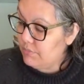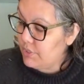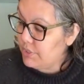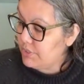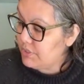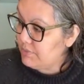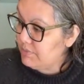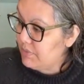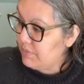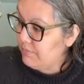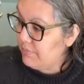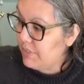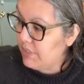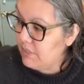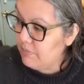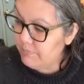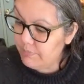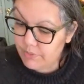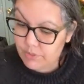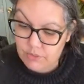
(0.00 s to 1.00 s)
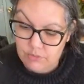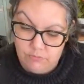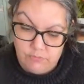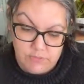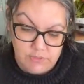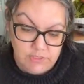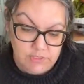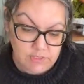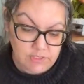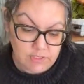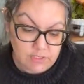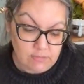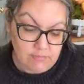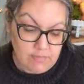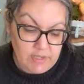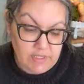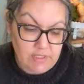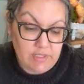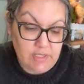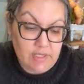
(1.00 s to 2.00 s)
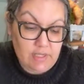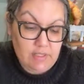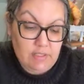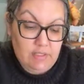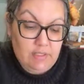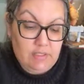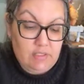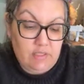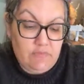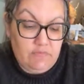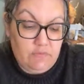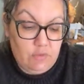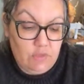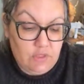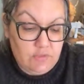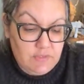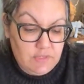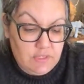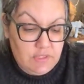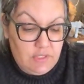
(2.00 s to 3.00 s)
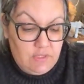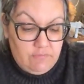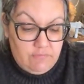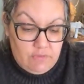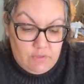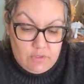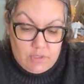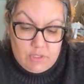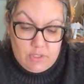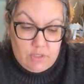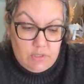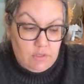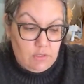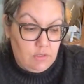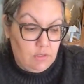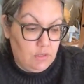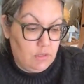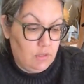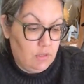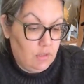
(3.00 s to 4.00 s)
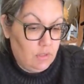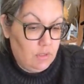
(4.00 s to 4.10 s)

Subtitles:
parchment paper, and once again, my desk is full of stuff, you guys.